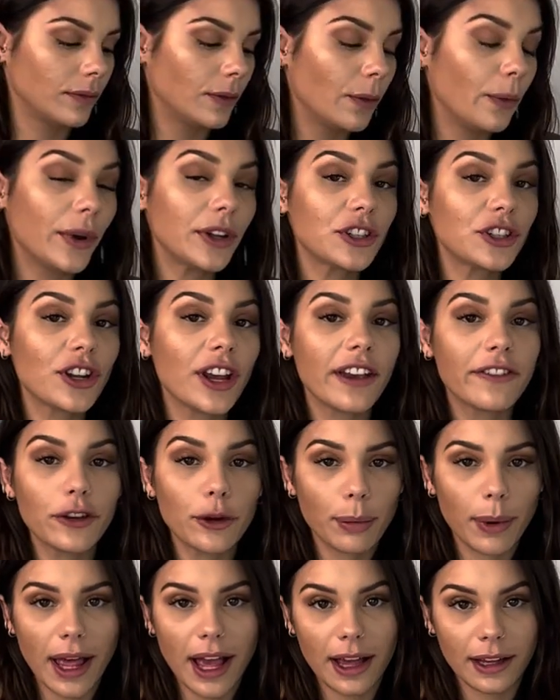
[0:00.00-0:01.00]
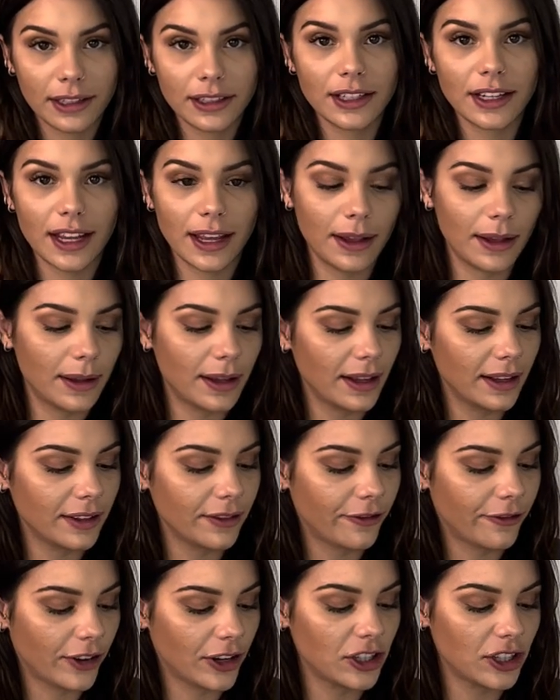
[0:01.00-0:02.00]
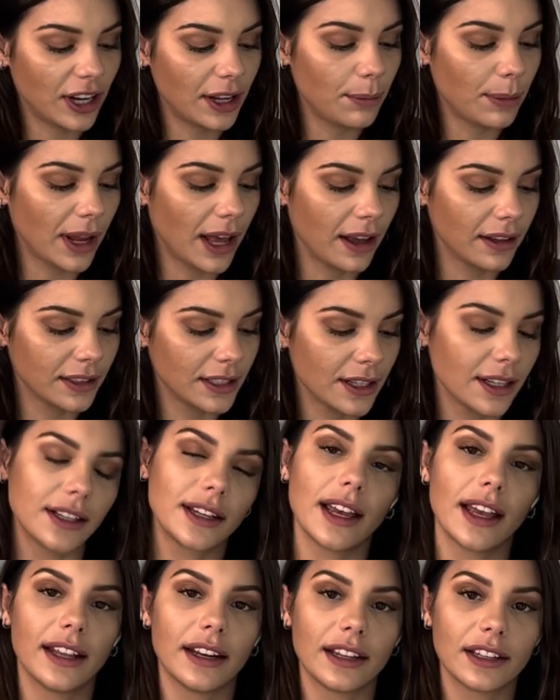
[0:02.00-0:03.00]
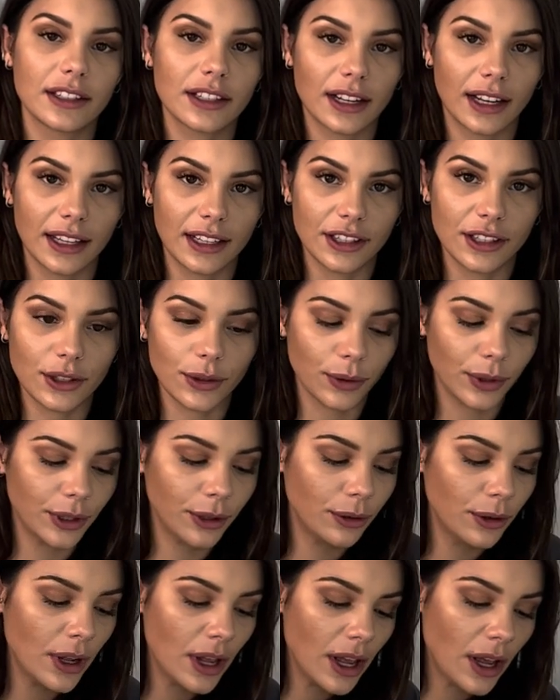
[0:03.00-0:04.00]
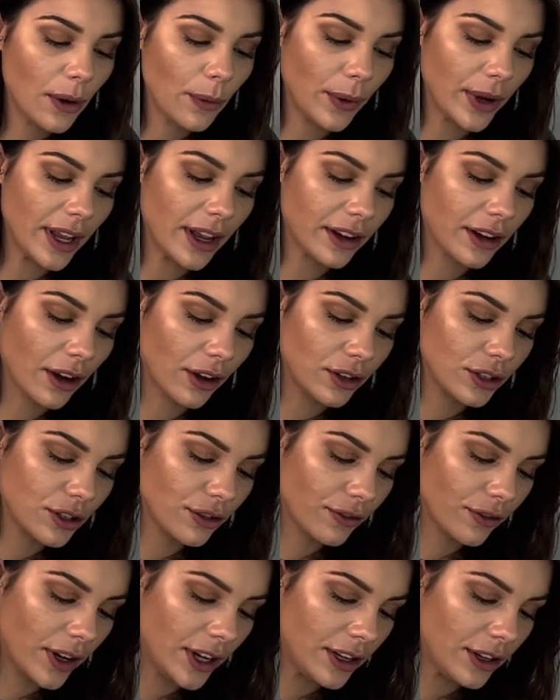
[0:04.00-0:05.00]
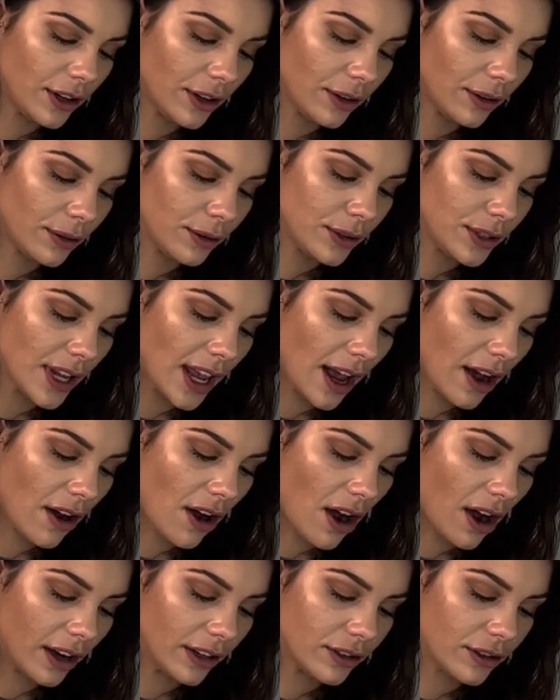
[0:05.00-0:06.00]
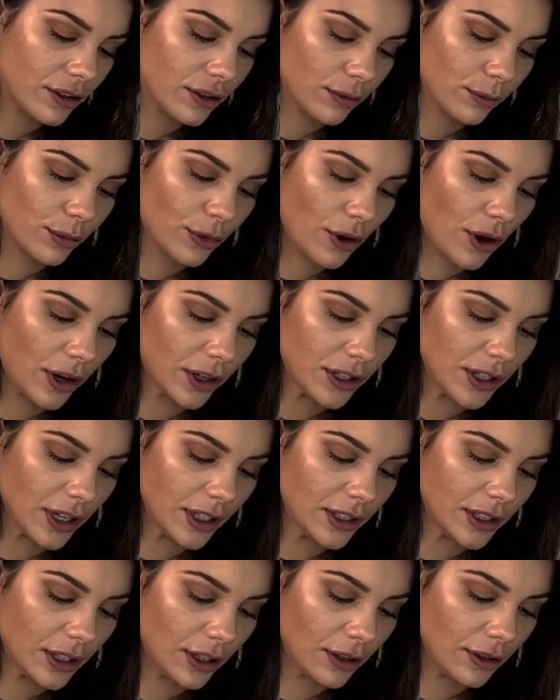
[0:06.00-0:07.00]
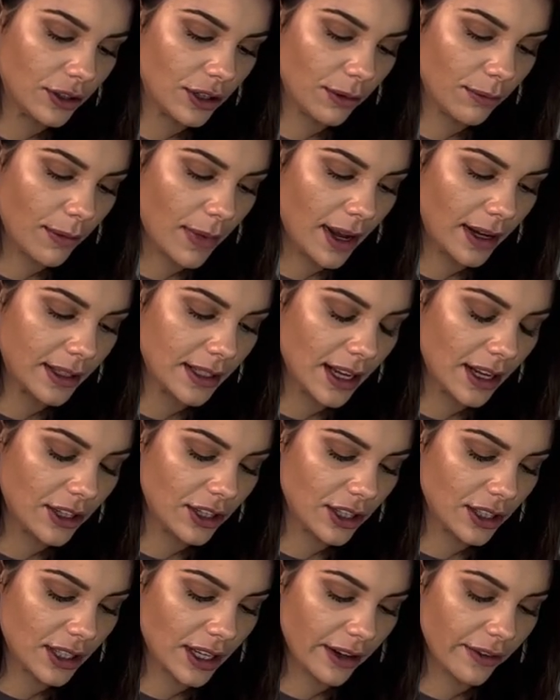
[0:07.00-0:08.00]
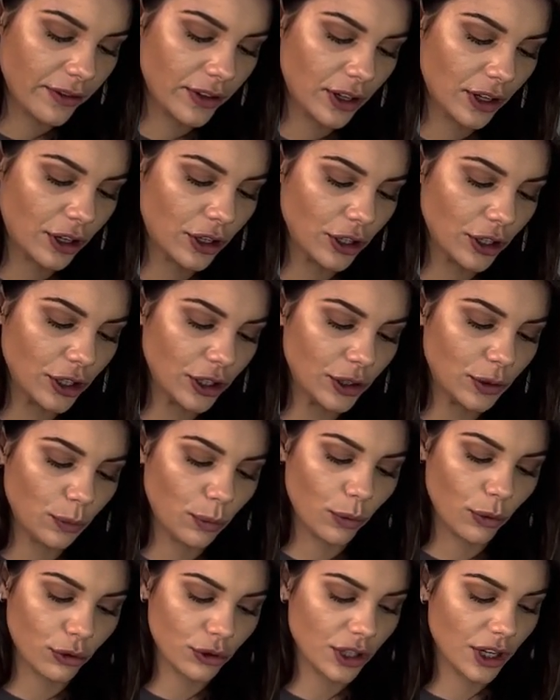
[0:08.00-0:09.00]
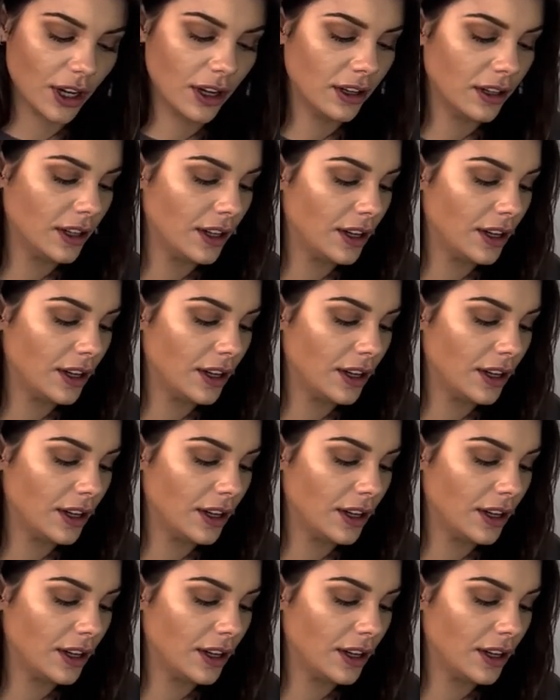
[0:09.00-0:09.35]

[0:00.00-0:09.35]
Once you have your plant freshly planted in its clean soil, we are going to reuse our hydrogen peroxide solution mix and just give it a good water.